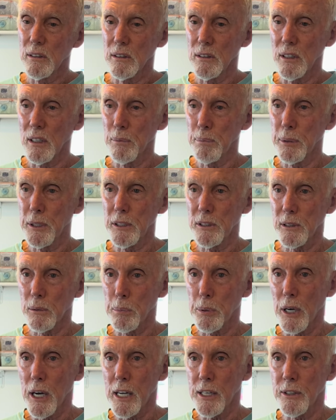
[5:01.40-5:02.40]
a piece of
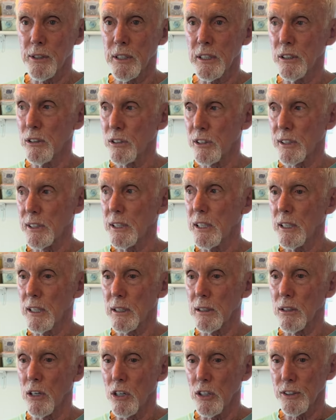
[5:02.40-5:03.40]
pottery, you see
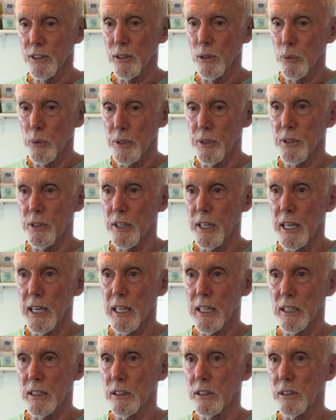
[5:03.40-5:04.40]
it also with your
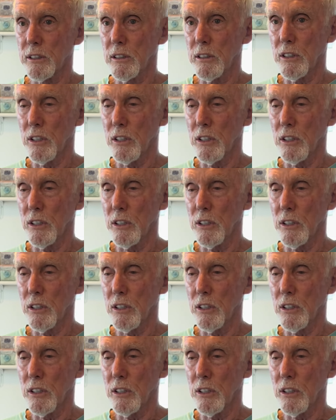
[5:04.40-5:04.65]
hands. You